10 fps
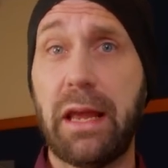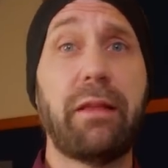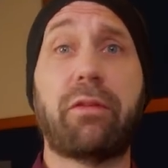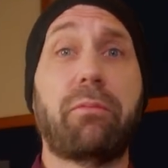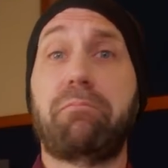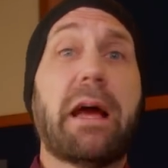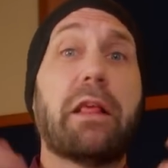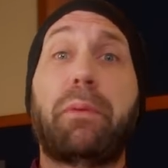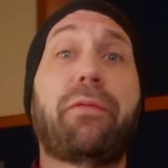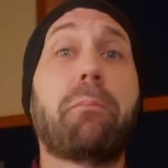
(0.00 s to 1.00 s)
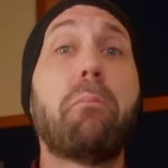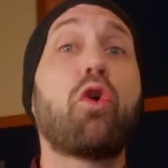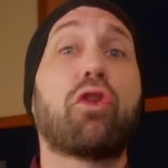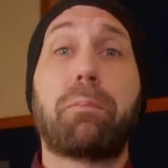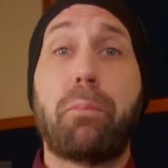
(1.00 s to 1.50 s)
and it has been the
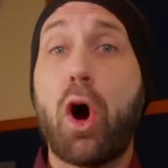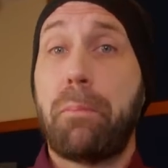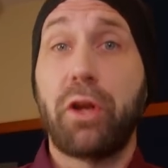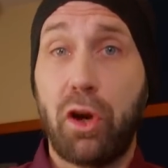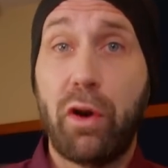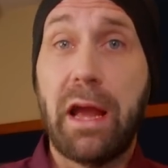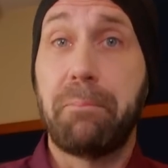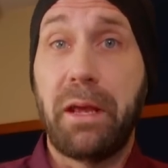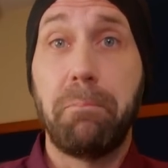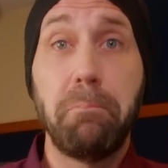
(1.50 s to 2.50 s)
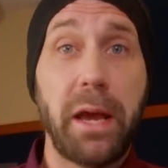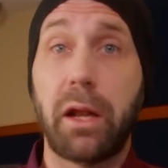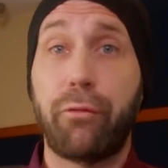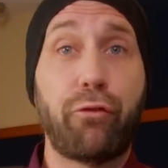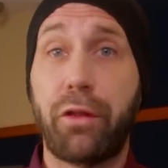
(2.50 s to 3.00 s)
most popular amp in
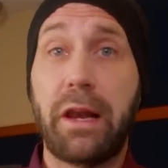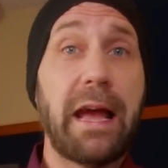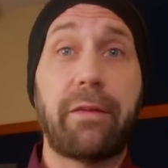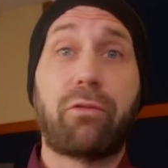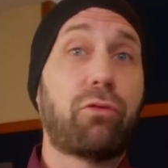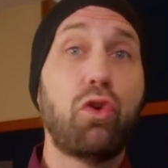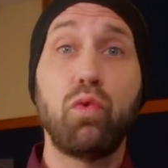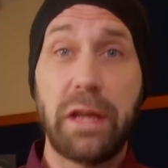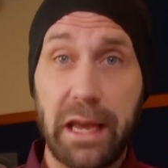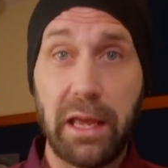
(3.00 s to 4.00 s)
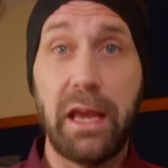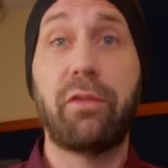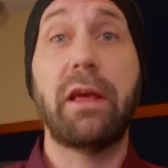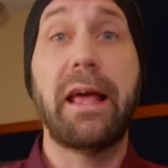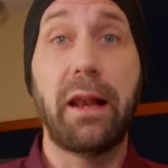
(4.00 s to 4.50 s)
metal for the last 2
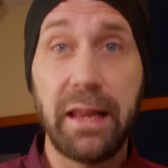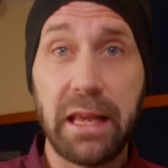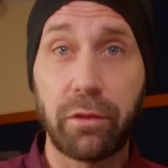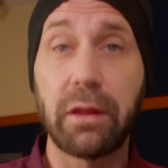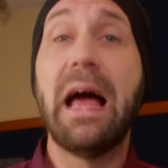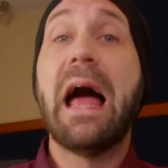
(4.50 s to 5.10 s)
decades at least.